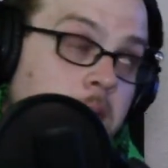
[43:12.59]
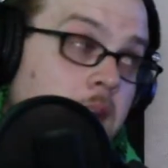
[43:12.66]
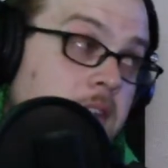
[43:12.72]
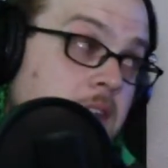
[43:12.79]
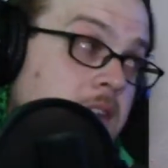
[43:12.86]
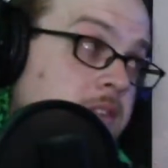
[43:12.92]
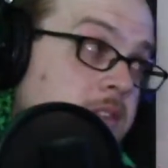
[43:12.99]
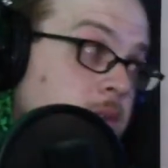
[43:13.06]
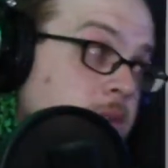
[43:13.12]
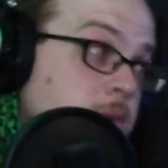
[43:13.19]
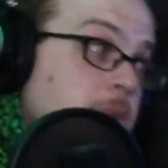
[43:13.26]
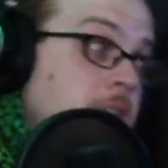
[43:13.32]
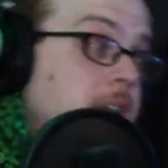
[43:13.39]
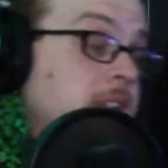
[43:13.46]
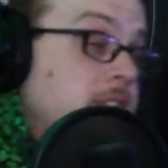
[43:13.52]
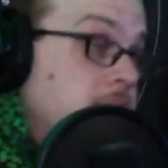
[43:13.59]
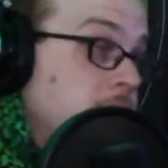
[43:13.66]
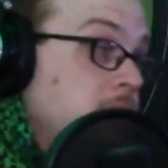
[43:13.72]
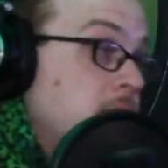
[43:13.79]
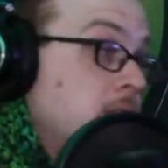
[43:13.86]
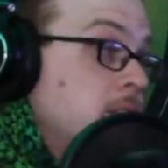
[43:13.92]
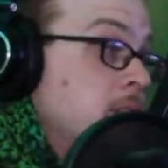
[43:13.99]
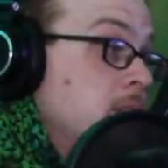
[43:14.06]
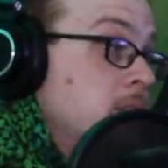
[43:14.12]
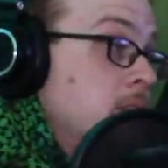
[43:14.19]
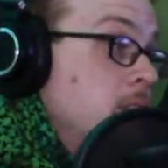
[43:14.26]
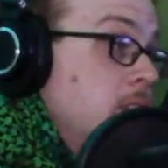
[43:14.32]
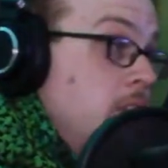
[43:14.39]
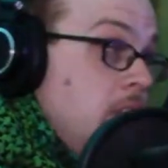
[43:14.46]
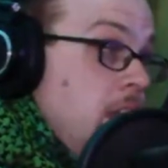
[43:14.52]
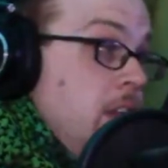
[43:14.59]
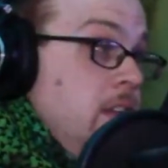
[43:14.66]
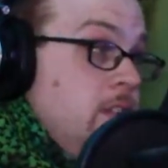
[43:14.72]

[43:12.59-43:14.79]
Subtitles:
They do exist. They